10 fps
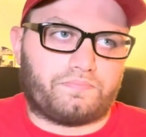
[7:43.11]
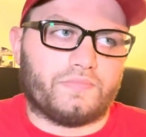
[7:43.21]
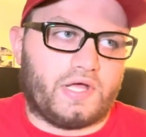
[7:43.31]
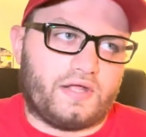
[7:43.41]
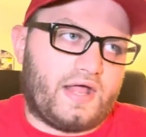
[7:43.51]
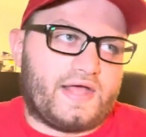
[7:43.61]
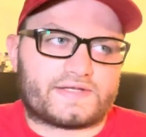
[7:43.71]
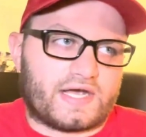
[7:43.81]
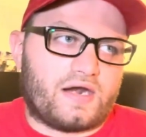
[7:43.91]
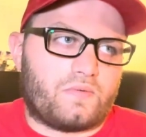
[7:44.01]
You know,
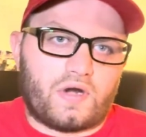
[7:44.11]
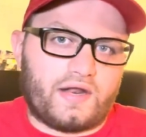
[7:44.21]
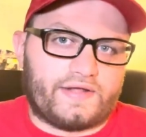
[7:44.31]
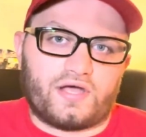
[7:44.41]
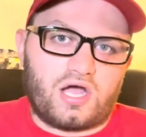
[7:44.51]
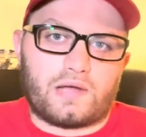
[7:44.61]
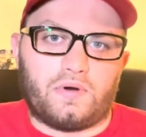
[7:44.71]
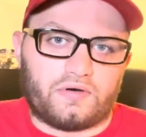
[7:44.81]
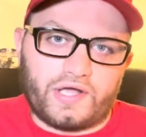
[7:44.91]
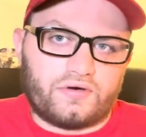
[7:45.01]
that's kind of wanted to talk
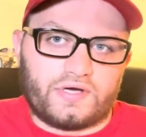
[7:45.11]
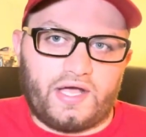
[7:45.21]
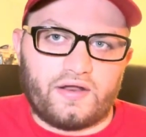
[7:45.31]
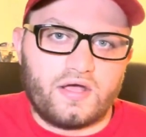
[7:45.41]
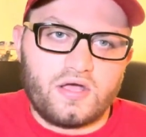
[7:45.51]
about Legoland.